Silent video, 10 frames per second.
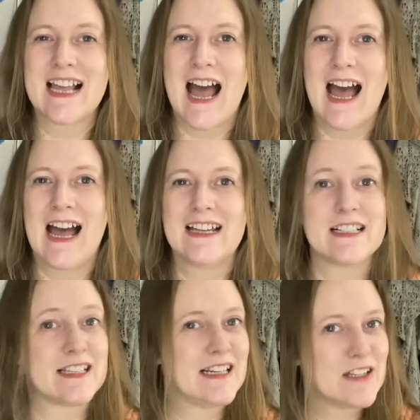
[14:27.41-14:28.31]
and
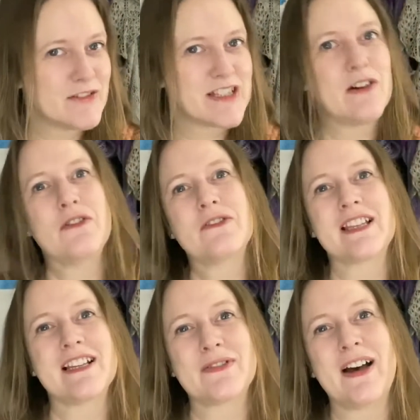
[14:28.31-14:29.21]
seeing the results
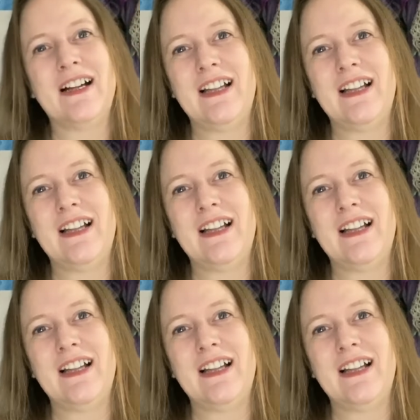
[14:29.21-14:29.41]
as well.